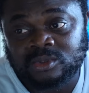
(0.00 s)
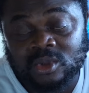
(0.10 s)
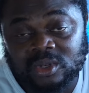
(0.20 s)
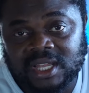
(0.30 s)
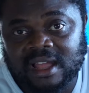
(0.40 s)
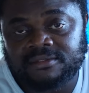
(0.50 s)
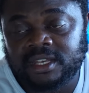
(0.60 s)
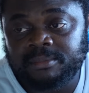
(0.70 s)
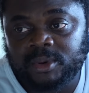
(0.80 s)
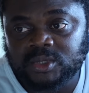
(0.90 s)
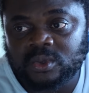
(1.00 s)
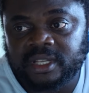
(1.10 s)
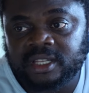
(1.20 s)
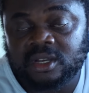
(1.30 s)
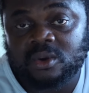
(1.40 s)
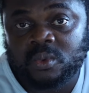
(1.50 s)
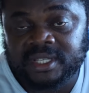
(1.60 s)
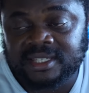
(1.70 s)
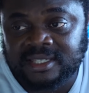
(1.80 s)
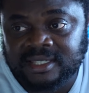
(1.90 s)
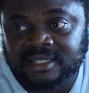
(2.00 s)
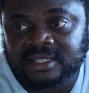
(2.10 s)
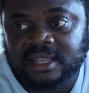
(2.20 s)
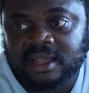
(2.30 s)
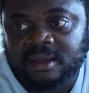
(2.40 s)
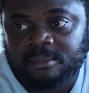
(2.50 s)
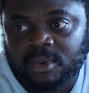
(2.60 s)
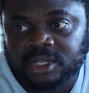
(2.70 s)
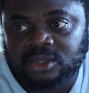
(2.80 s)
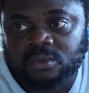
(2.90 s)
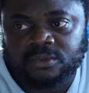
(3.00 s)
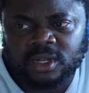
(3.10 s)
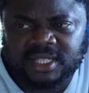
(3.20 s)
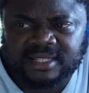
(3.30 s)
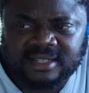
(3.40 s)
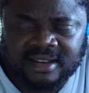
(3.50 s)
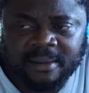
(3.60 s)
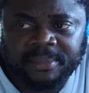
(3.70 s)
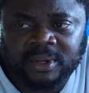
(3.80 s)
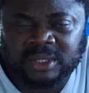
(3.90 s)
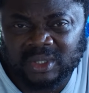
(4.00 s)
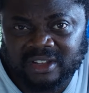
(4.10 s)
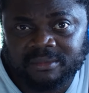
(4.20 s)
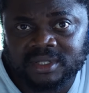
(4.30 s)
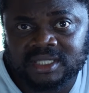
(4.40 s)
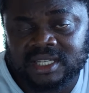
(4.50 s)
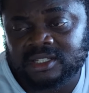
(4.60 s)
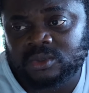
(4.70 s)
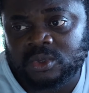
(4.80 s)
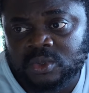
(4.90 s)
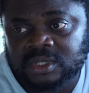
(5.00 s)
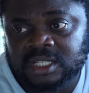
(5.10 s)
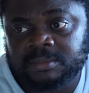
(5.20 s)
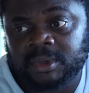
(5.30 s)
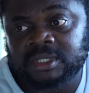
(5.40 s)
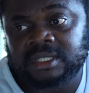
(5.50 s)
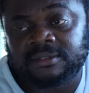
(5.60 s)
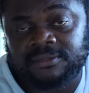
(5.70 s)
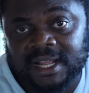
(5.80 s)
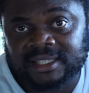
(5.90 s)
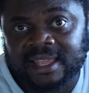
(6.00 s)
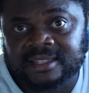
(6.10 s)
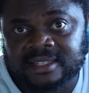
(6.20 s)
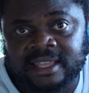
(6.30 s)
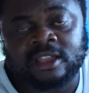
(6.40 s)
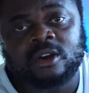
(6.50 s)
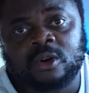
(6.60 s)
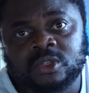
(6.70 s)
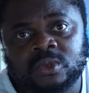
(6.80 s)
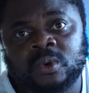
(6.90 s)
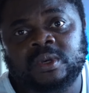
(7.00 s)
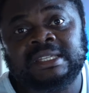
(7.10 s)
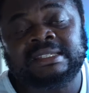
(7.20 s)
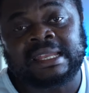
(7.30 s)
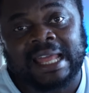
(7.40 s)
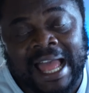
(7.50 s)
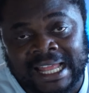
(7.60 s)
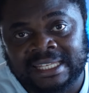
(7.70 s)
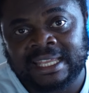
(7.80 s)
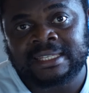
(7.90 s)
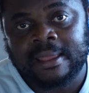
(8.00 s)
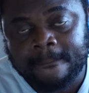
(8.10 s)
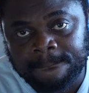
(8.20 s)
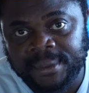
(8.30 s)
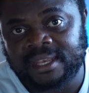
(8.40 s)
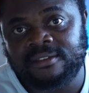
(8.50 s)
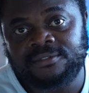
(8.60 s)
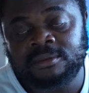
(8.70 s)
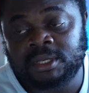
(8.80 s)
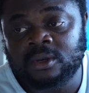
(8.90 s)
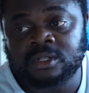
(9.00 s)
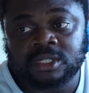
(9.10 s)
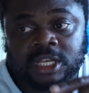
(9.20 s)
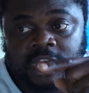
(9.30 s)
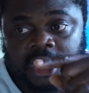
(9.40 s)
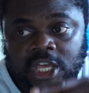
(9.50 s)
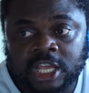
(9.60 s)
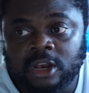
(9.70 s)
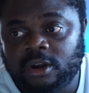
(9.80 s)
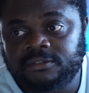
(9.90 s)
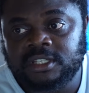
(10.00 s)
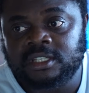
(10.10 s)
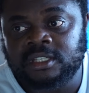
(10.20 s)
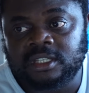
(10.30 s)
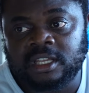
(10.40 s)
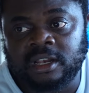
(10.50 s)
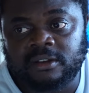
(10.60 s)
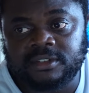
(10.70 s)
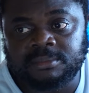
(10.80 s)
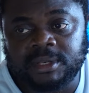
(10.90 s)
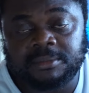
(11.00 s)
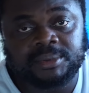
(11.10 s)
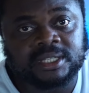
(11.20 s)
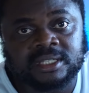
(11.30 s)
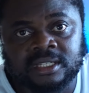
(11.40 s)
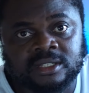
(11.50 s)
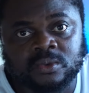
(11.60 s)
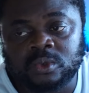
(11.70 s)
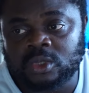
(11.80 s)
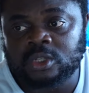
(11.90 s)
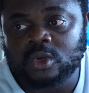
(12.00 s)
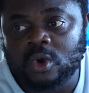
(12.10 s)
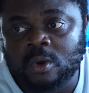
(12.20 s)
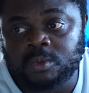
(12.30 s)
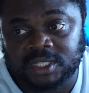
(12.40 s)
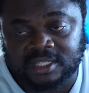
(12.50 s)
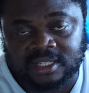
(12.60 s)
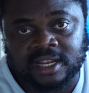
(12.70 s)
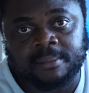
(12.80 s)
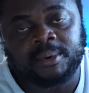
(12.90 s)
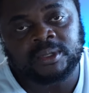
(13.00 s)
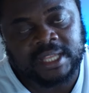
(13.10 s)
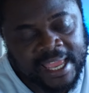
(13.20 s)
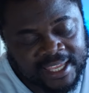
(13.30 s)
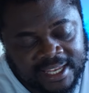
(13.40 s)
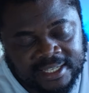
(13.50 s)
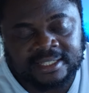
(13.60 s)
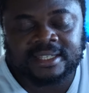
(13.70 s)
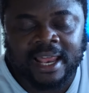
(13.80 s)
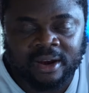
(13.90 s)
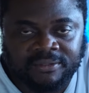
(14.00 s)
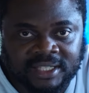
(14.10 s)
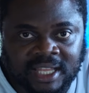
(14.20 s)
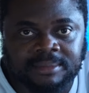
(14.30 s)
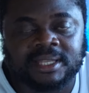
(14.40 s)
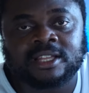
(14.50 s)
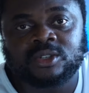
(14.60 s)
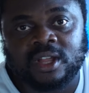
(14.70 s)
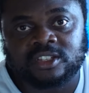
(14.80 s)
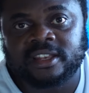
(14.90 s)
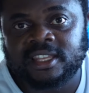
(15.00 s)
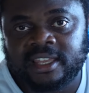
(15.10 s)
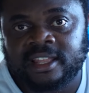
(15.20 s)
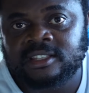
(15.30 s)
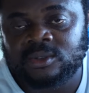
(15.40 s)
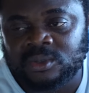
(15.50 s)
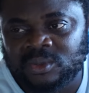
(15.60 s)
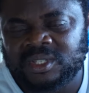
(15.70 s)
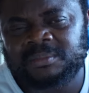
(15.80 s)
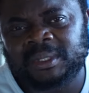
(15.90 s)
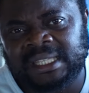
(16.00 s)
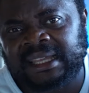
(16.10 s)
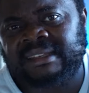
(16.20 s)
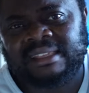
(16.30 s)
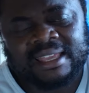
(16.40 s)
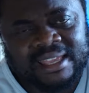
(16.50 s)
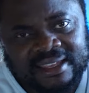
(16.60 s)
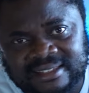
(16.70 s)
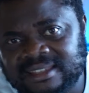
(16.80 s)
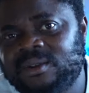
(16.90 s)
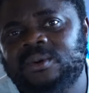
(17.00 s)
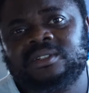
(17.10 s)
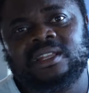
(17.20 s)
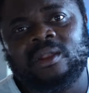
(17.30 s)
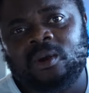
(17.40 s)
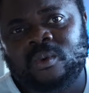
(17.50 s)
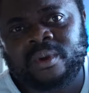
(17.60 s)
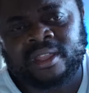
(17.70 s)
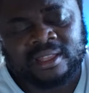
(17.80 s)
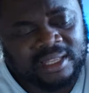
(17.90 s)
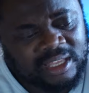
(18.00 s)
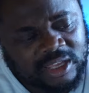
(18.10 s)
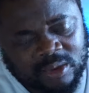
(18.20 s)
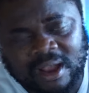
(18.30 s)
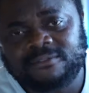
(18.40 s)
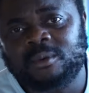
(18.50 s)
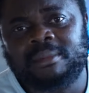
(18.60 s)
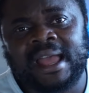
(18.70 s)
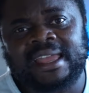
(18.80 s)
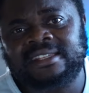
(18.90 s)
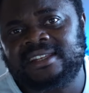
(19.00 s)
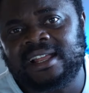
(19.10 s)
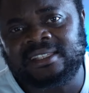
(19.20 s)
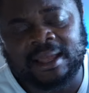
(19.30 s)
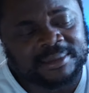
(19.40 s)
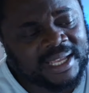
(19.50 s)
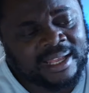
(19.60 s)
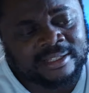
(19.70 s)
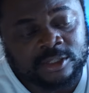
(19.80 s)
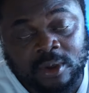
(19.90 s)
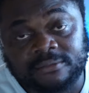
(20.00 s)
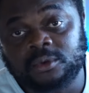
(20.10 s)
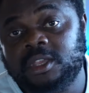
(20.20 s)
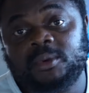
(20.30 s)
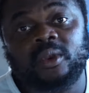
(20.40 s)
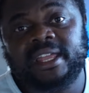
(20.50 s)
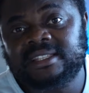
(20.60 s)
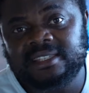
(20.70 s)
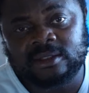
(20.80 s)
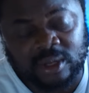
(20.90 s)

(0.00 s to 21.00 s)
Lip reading: don't have any bottleneck with this monitor. We've got a serial port. Not everybody tends to use this, but the fact that it's there also is an added benefit, because a lot of the mini PCs will not come with a serial port. I get it. There are a lot of adapters you can actually get to do this, but then it still goes a long way. You have to buy extra adapters. You have to keep connecting.